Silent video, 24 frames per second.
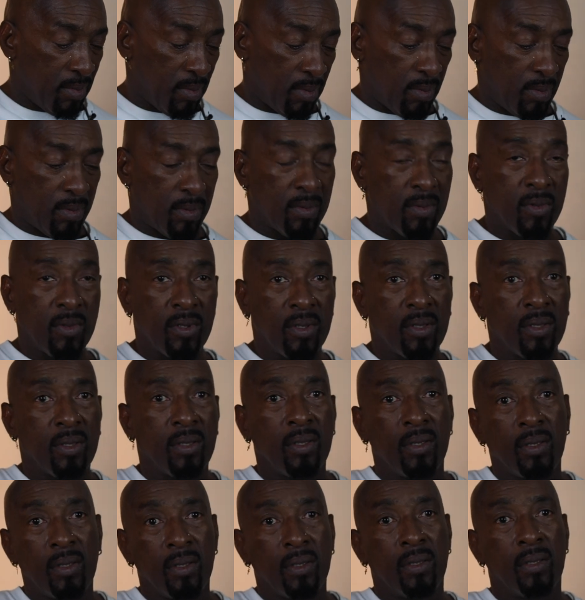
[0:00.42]
Now, what's your
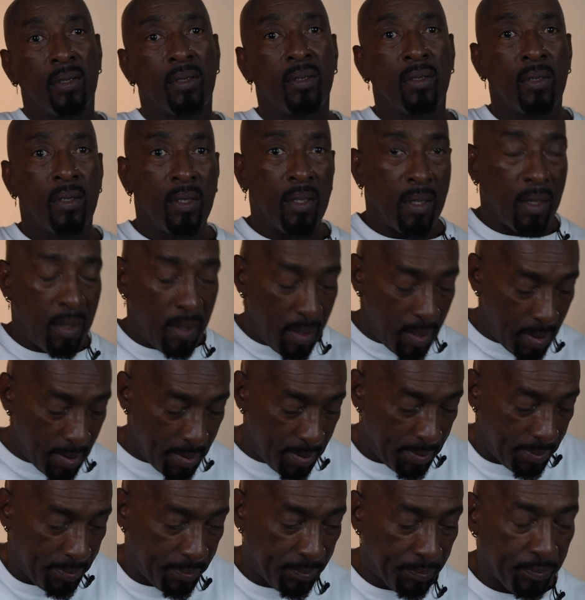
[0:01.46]
overall
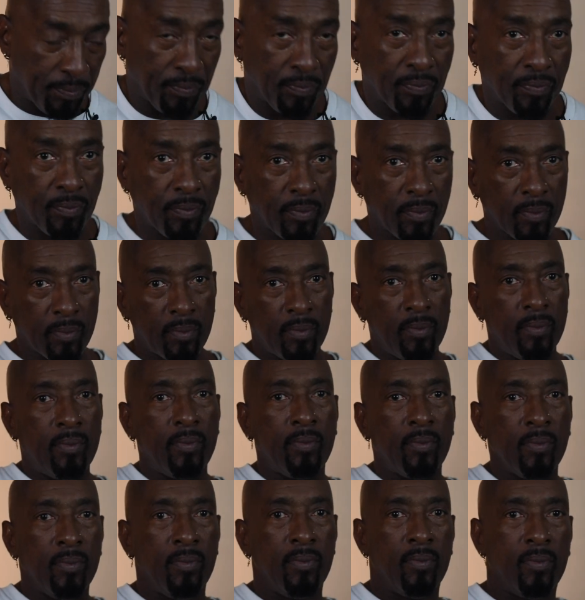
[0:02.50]
view of
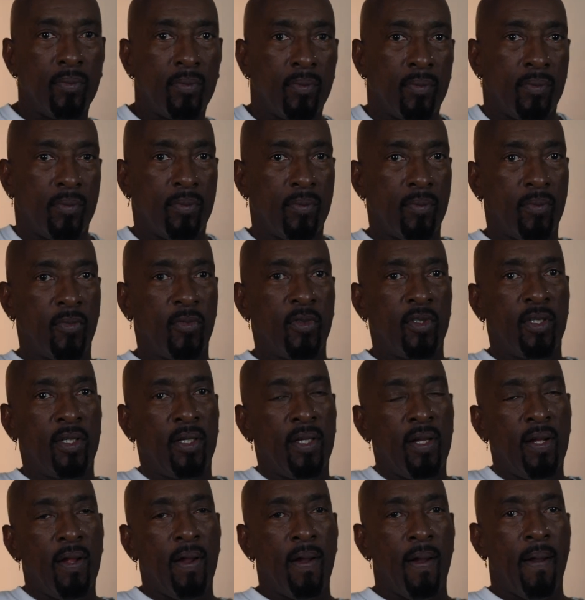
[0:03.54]
Suge
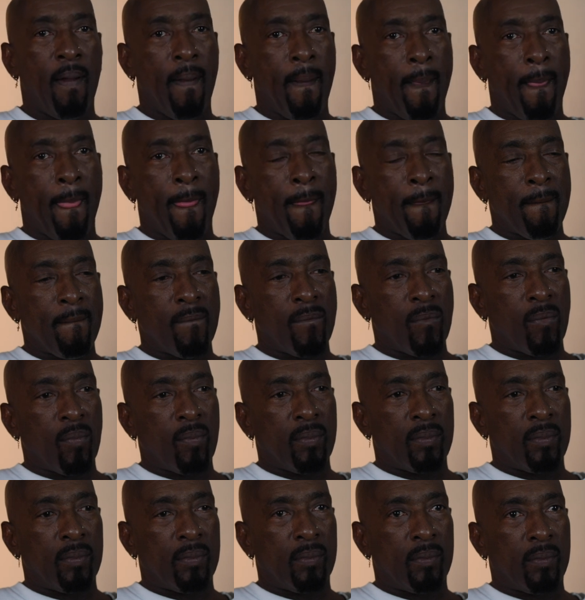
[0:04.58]
and Death Row?
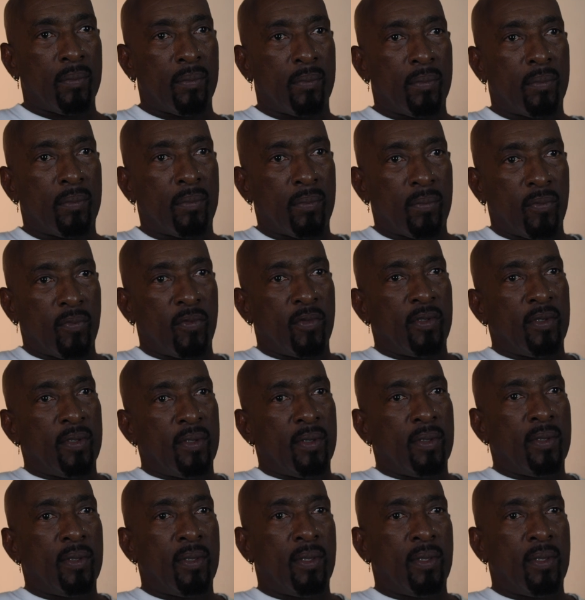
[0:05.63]
You know, Suge is in prison right